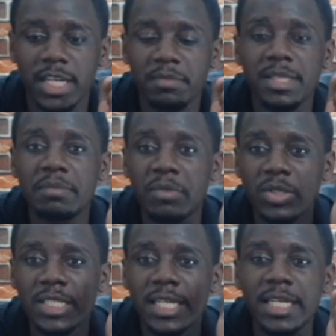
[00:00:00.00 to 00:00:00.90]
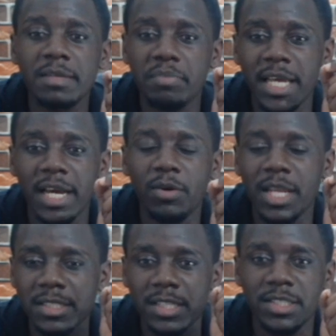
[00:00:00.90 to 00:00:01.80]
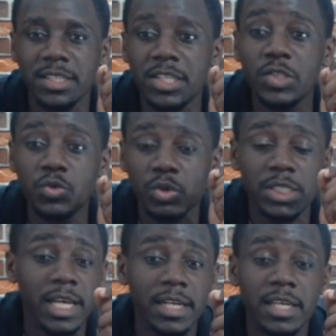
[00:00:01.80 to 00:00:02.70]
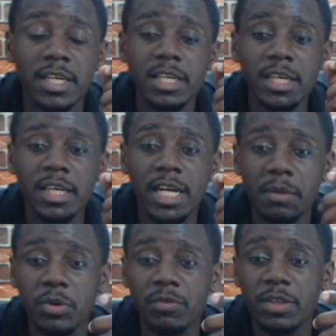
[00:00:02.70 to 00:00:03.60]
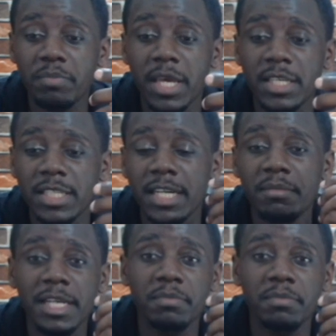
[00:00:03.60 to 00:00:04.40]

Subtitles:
But the most deadly player, all assassin, is Trossard, coming off the bench, and he might